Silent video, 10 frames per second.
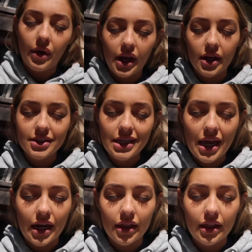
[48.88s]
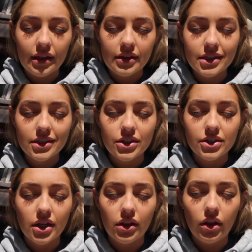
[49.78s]
Oh, I can't see anything. This is
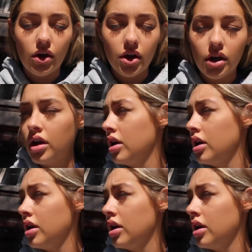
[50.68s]
just a lot.